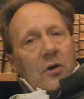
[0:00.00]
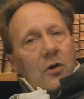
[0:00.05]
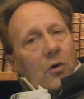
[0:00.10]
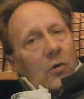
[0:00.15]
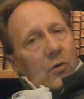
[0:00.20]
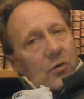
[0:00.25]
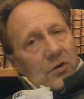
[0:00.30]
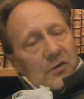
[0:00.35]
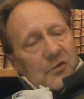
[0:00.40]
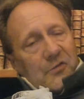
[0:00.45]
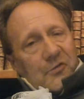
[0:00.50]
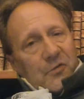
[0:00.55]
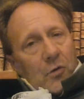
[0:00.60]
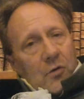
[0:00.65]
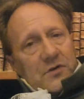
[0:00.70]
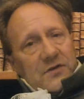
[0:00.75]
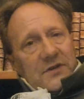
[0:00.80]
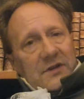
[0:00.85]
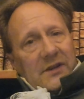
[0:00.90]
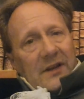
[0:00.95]
or in a
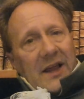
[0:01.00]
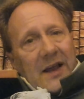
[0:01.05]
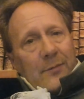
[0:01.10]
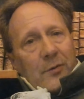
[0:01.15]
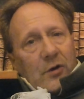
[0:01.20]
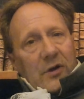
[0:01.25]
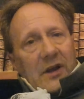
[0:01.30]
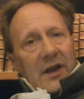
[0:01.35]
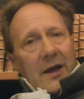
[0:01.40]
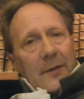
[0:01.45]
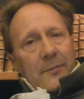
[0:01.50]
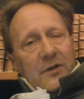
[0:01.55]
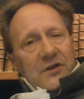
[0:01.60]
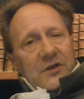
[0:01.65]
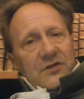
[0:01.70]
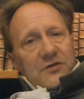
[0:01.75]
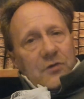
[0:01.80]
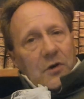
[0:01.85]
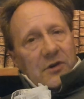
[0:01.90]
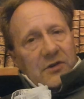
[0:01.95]
forced labor camp
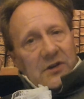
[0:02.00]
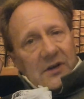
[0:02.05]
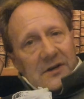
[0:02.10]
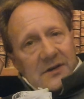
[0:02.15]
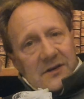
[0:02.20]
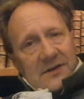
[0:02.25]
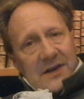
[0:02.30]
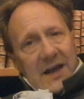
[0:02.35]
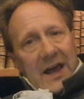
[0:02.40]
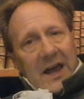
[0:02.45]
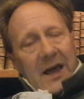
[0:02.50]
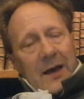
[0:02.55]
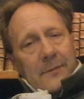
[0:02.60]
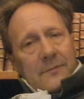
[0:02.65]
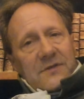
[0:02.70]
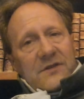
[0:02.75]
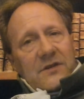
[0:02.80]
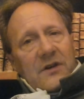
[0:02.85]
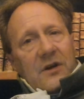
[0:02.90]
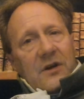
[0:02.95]
constructing dams